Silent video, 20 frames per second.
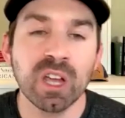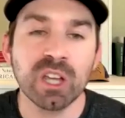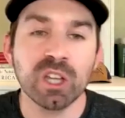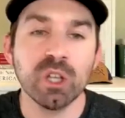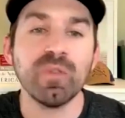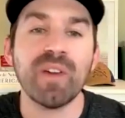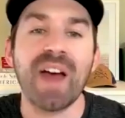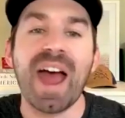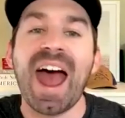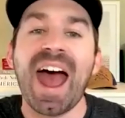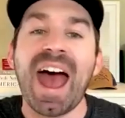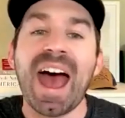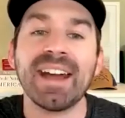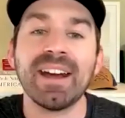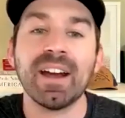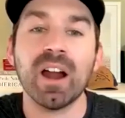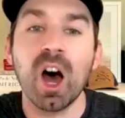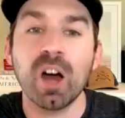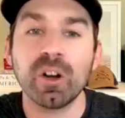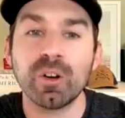you've
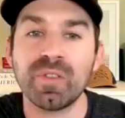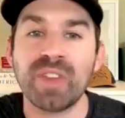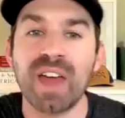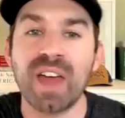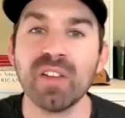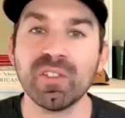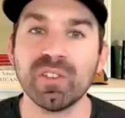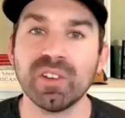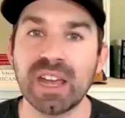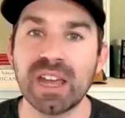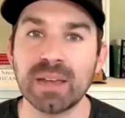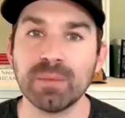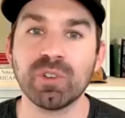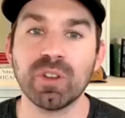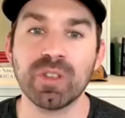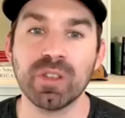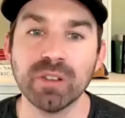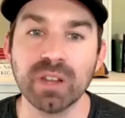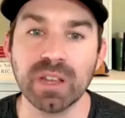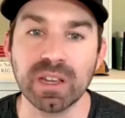added 100,000 names to
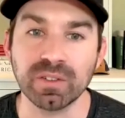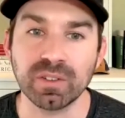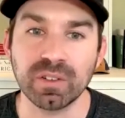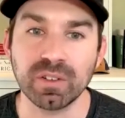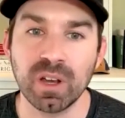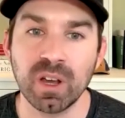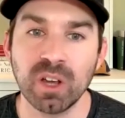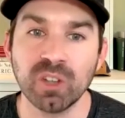the list.